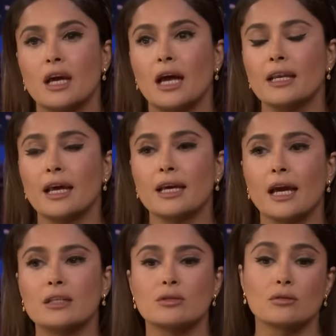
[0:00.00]
and I
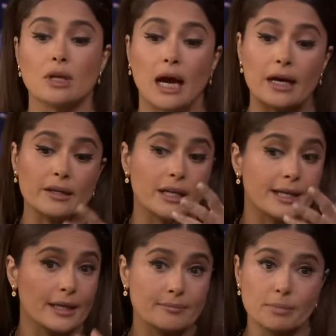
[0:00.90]
had to carry
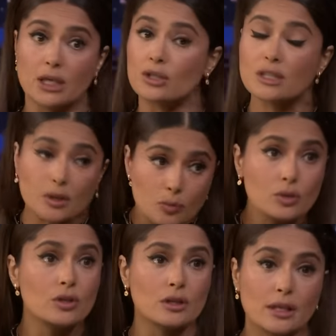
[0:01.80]
him because he
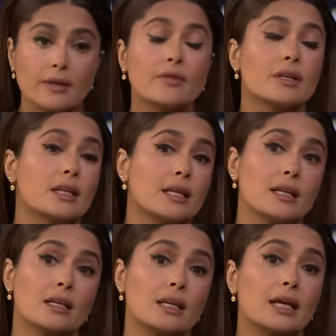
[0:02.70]
would not leave and
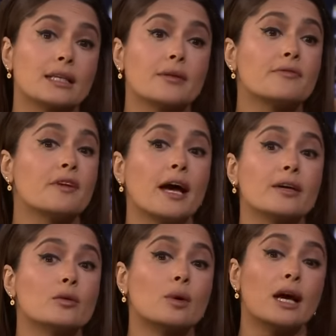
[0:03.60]
then let him fly
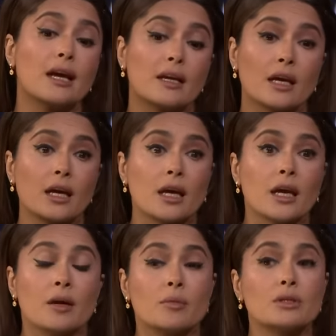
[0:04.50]
away.
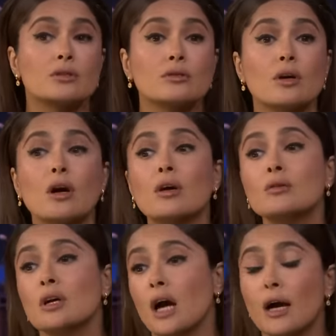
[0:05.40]
But you
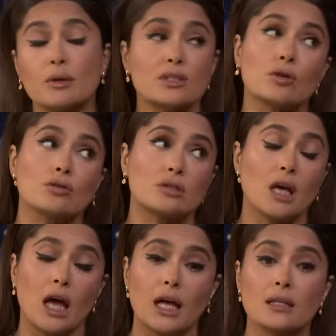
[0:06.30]
know, I was so
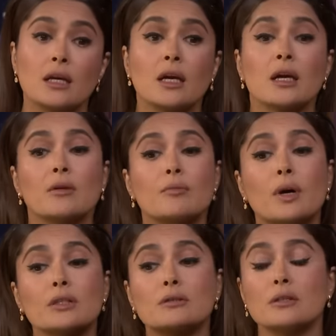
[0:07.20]
sad.
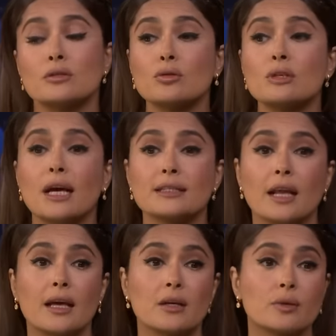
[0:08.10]
But two days
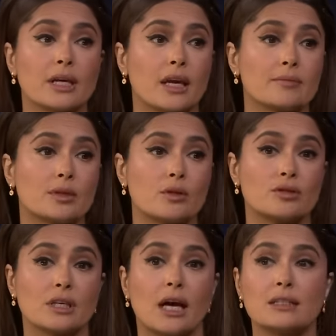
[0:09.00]
later, we came to
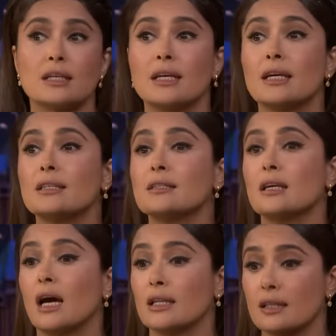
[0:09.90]
Los Angeles
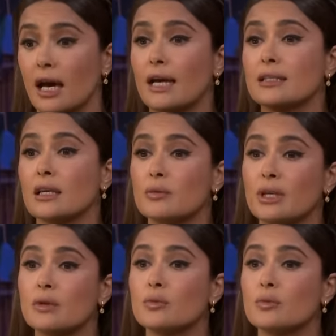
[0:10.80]
at yeah. night, and when he